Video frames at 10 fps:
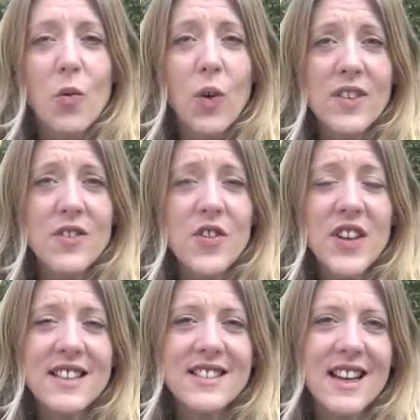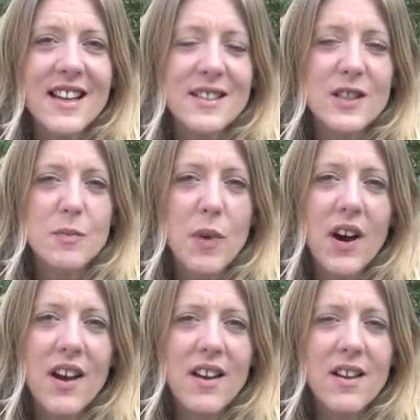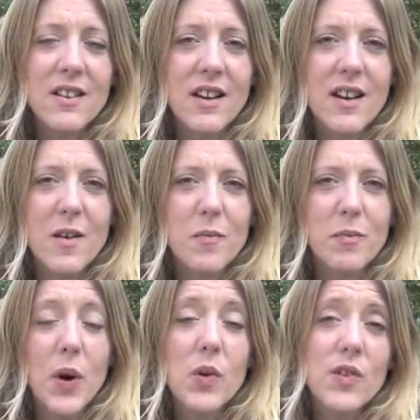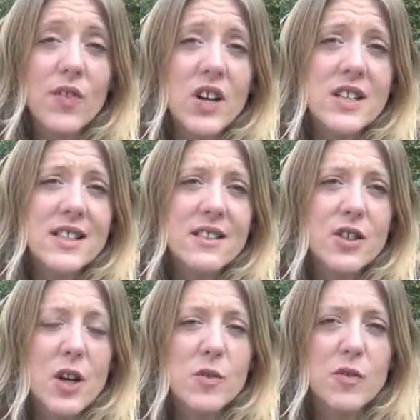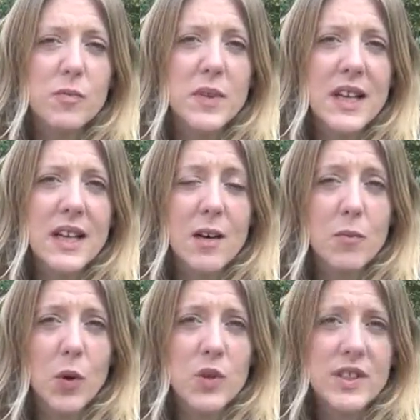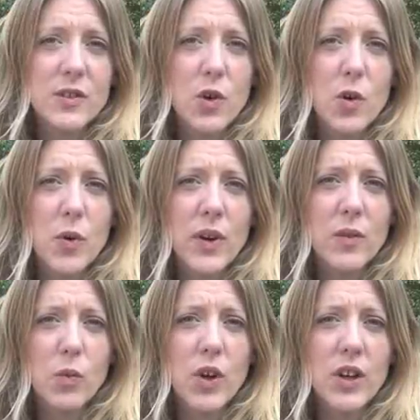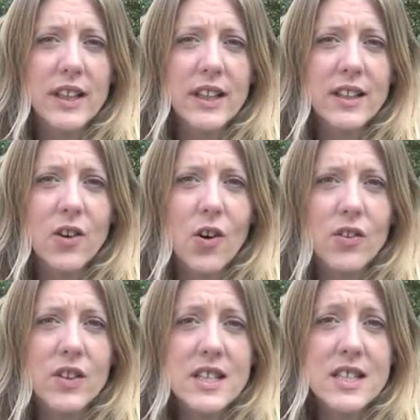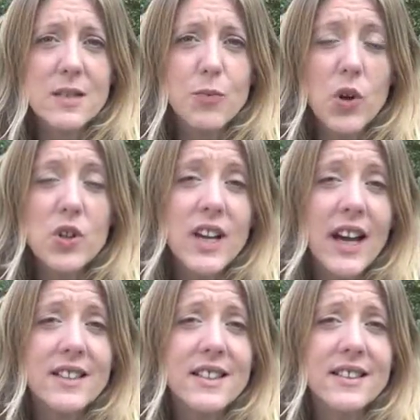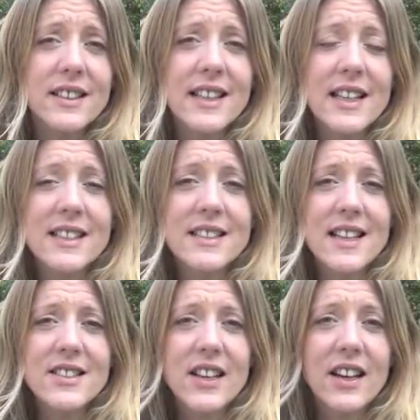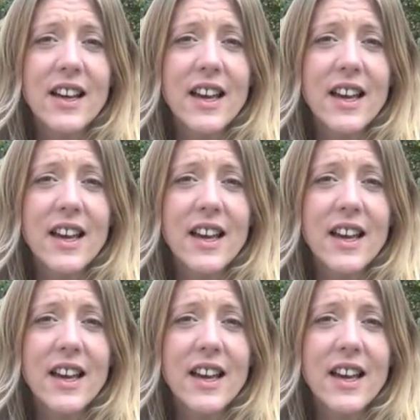One of the things that has inspired both of us in terms of me and Makhosi in working on this project and the Healing Centre